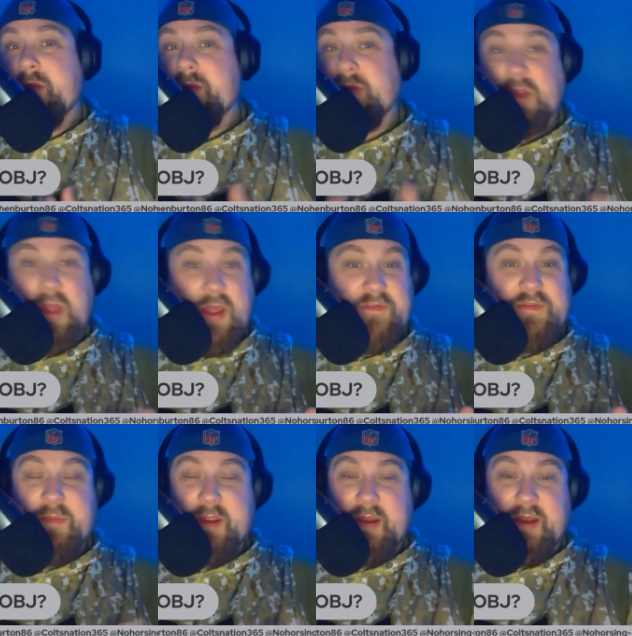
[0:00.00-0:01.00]
Loved
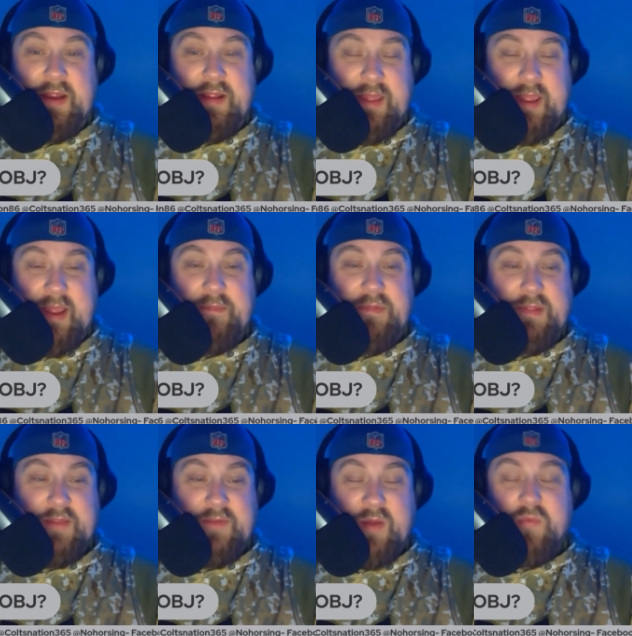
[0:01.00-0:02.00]
being in LA, I
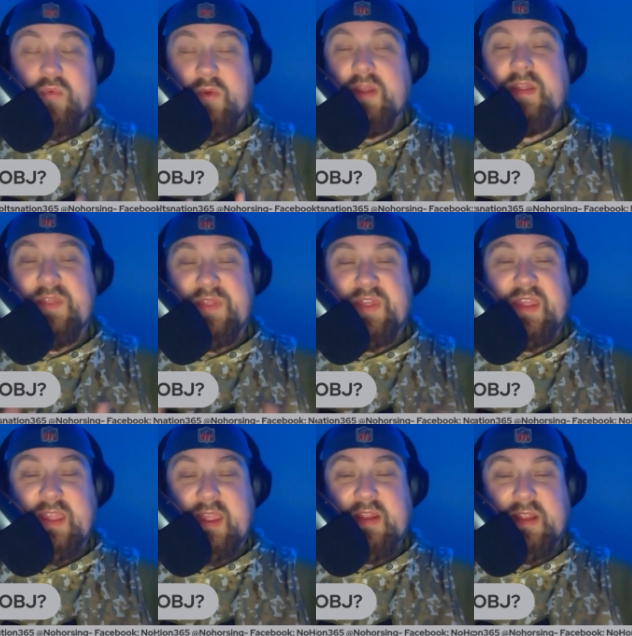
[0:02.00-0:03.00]
believe. I really think
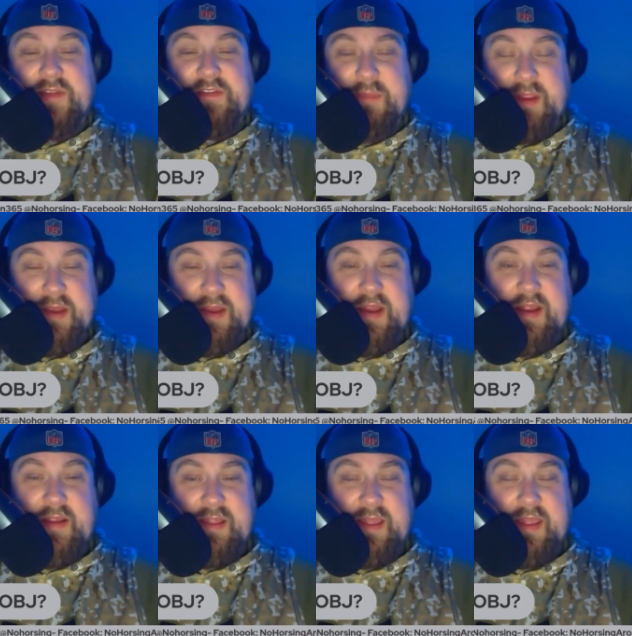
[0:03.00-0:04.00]
he loves being in
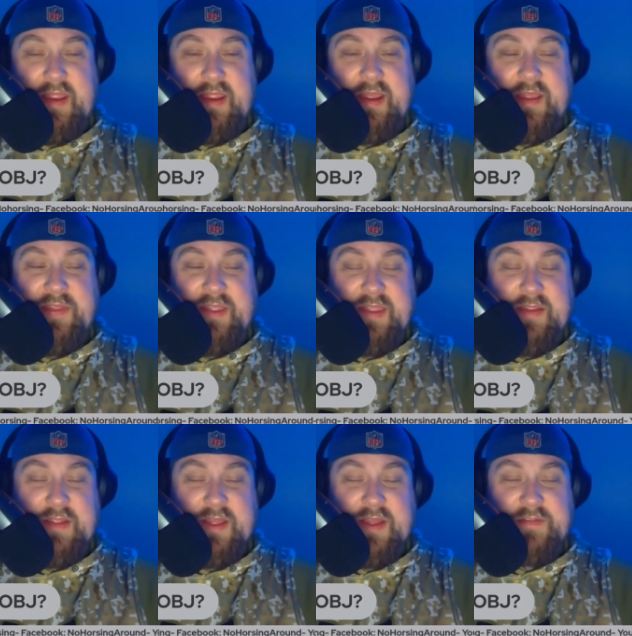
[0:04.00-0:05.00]
LA. I think he
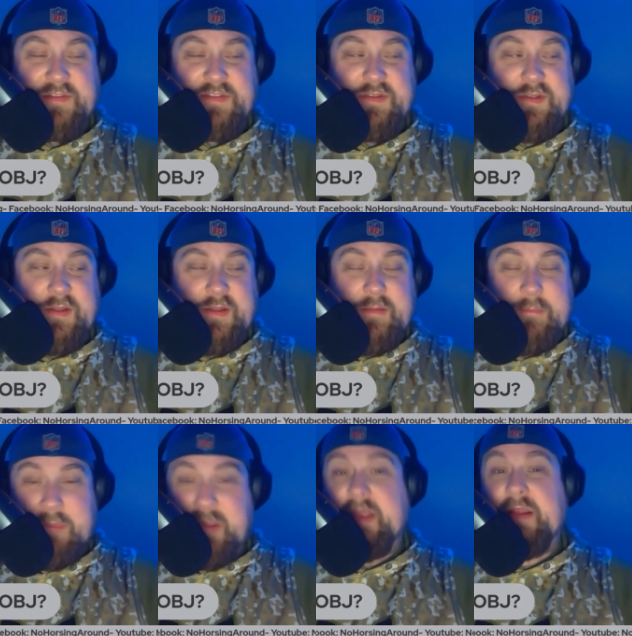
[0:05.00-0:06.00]
loves
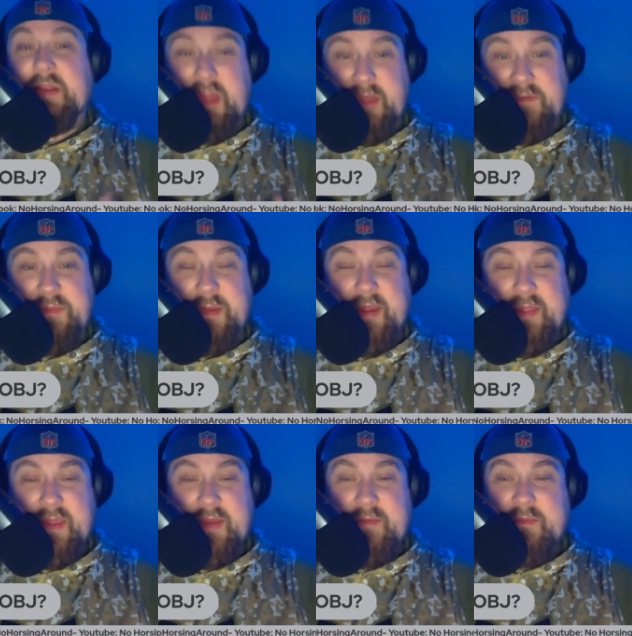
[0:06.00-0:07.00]
being loved by
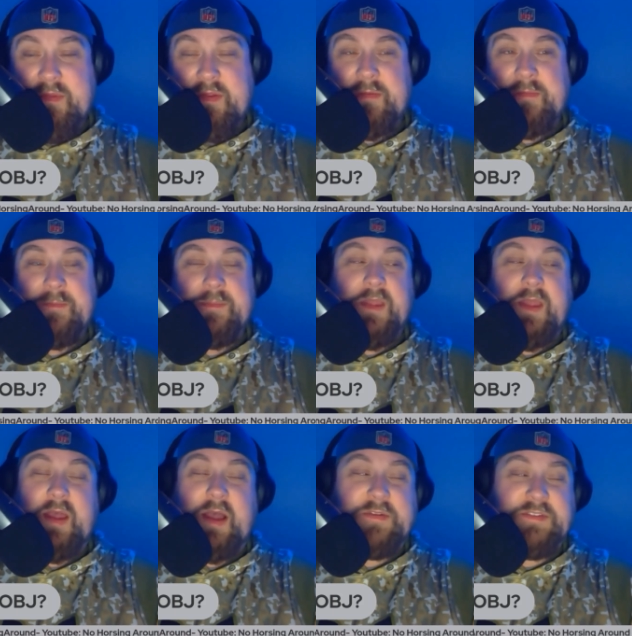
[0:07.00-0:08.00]
them. Uh,
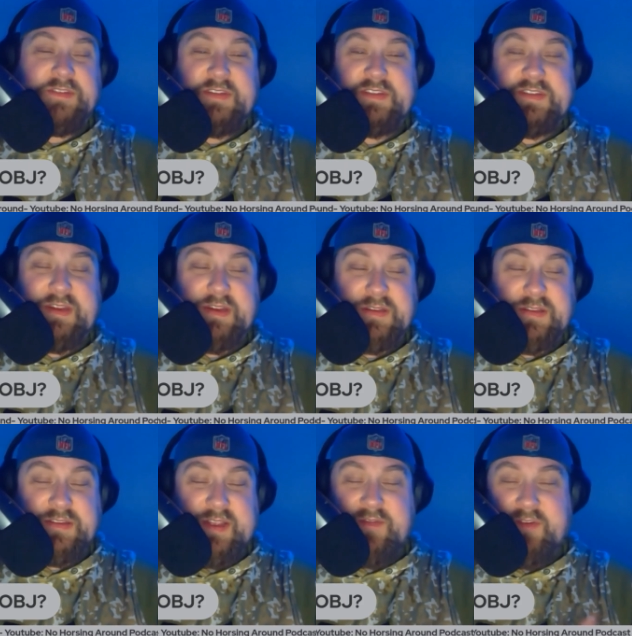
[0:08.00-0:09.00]
I was listening
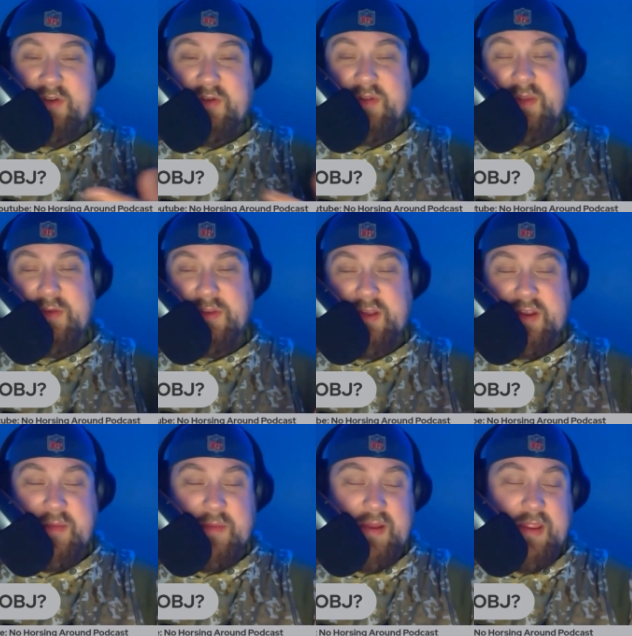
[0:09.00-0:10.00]
this afternoon and they were talking
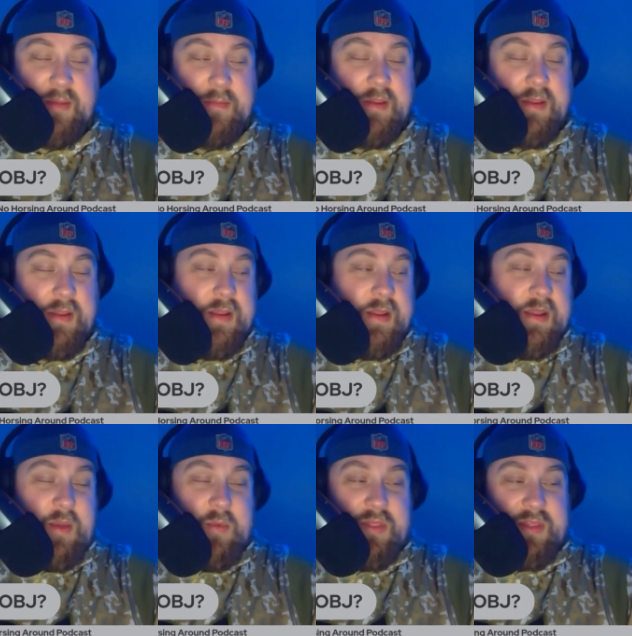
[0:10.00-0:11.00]
about him.
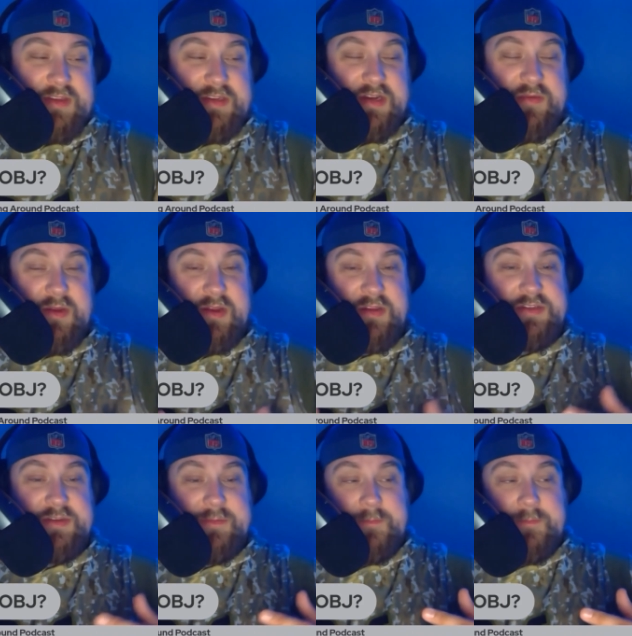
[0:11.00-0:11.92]
And one of the things they talked about is